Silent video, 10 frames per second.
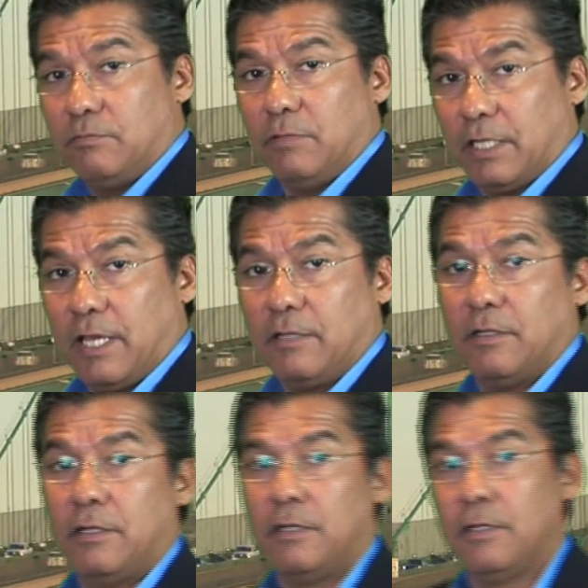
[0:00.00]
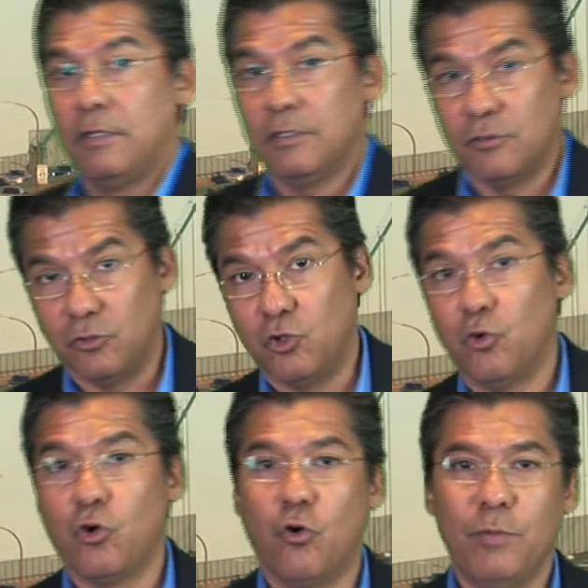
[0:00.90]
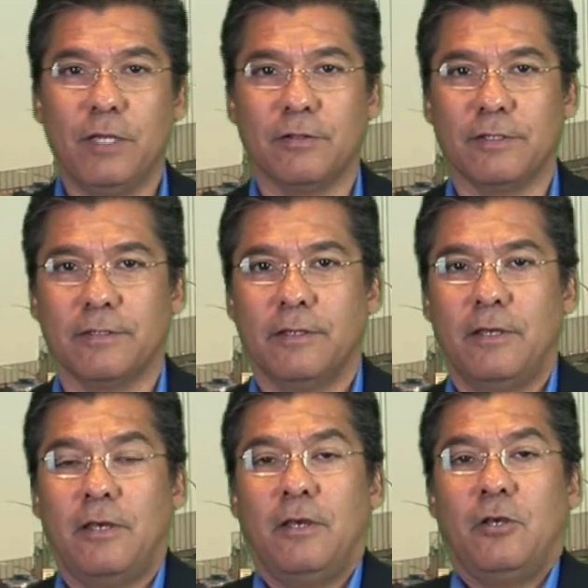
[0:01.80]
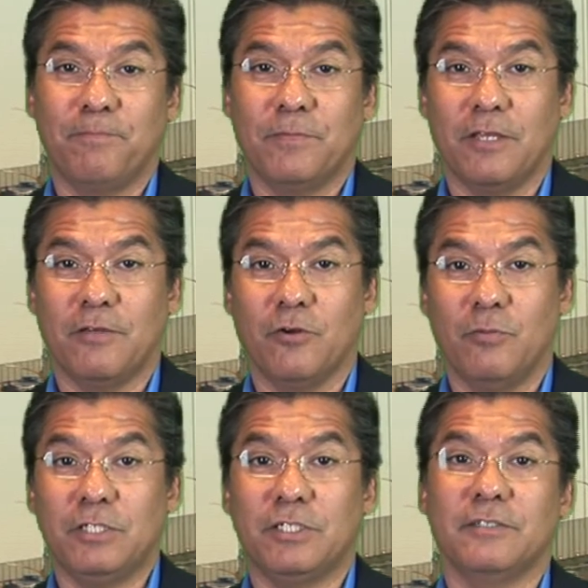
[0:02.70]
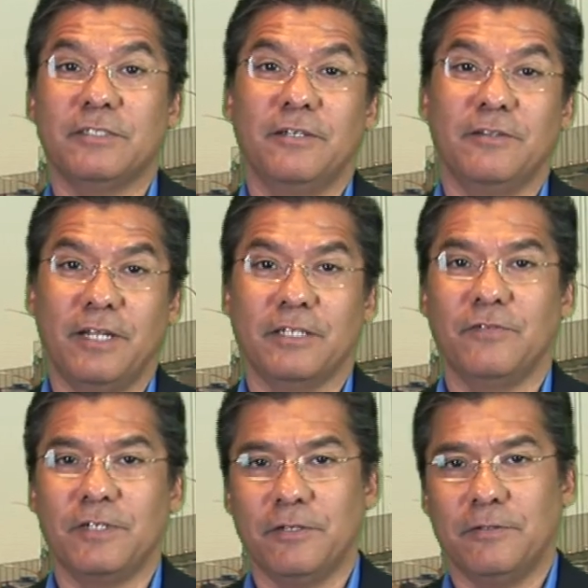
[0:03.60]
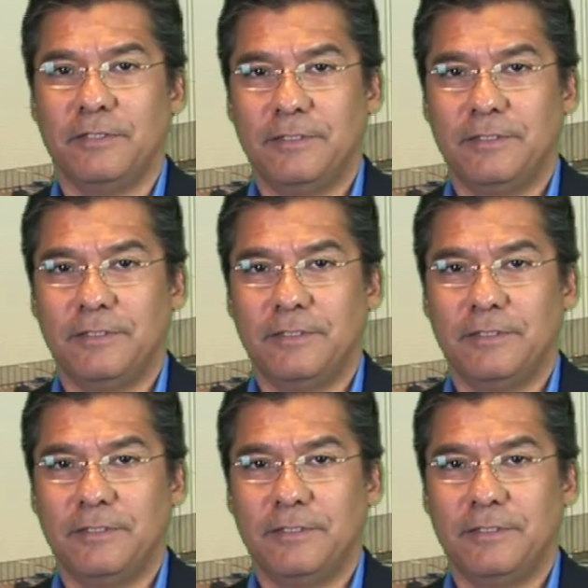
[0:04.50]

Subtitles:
Again, no commingling. Thank you very much, and I'll see you on the next video.